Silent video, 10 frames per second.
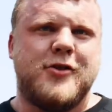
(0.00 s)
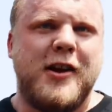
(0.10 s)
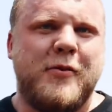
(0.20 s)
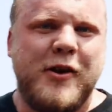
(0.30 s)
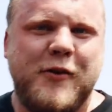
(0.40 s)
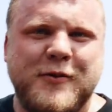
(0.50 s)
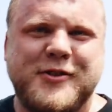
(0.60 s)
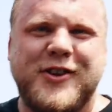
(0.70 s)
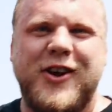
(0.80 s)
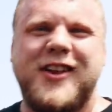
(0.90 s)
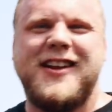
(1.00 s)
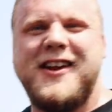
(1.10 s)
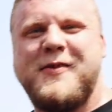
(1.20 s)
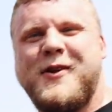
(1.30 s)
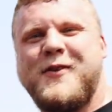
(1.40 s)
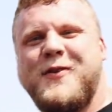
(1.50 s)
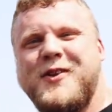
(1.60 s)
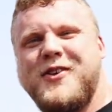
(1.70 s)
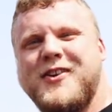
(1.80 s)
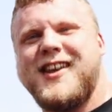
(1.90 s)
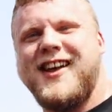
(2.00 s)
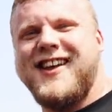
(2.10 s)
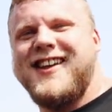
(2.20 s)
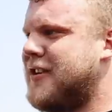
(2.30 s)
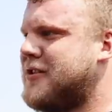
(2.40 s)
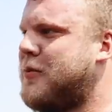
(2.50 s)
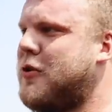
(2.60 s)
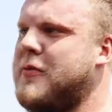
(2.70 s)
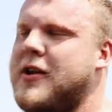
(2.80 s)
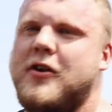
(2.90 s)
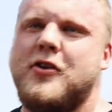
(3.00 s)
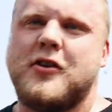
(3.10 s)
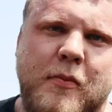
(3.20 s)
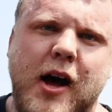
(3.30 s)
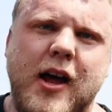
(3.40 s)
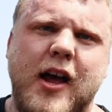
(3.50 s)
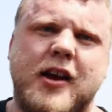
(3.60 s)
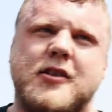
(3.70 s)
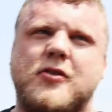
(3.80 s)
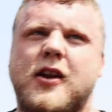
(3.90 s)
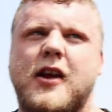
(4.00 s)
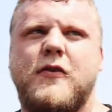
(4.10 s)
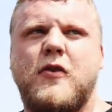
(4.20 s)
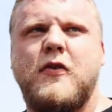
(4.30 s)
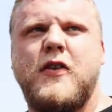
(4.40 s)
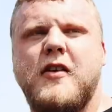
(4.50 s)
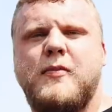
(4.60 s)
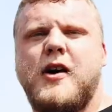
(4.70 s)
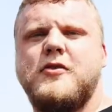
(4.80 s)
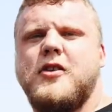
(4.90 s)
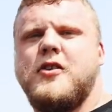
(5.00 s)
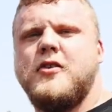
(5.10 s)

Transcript: So anybody from Scotland, anybody from the UK that support me and Luke, buy it. I think it's only like £4 or £5, you